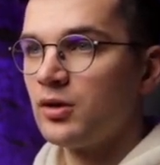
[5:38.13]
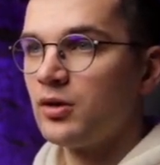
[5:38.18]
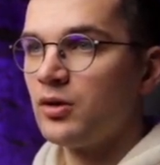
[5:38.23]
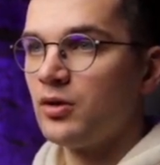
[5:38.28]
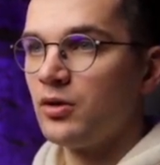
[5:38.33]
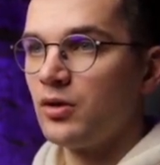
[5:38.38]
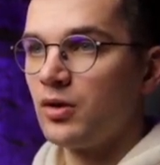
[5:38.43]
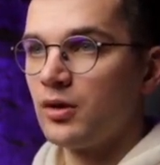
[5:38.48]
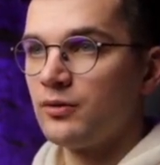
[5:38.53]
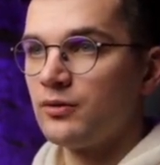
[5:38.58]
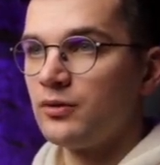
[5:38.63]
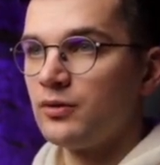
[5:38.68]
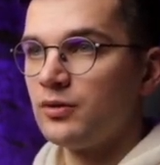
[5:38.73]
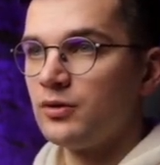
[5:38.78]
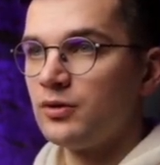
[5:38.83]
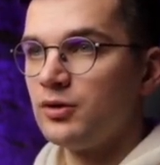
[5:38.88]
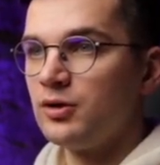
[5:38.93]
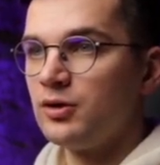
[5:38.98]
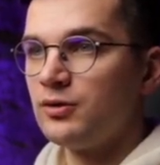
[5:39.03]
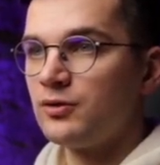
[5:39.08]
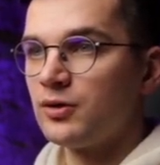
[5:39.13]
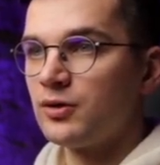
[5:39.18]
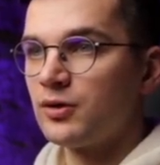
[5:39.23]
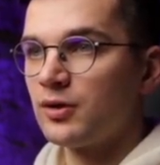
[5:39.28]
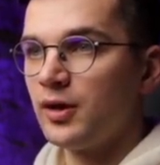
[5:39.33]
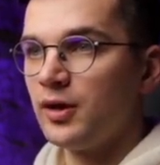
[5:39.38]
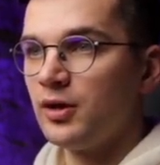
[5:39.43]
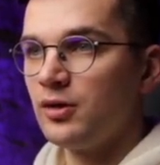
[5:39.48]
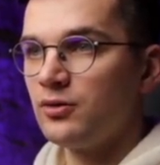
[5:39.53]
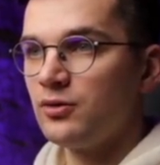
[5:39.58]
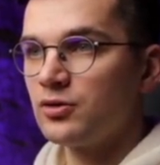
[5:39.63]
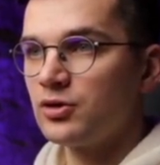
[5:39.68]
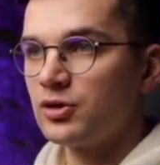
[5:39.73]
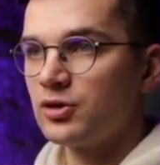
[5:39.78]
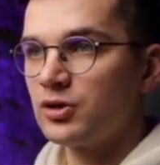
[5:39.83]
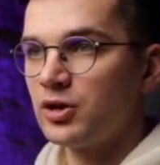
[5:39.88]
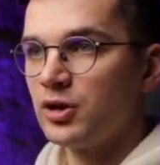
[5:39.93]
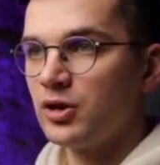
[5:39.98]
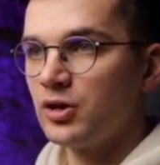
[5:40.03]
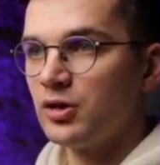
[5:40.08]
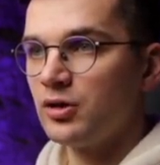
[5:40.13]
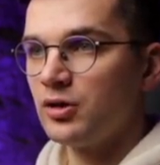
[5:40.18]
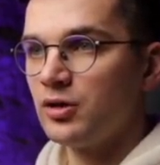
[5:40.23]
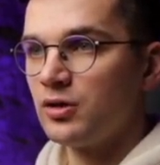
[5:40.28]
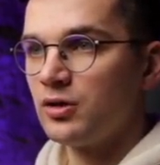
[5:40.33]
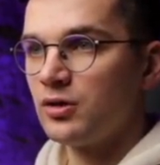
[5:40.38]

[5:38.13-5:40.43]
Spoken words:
You have different languages here,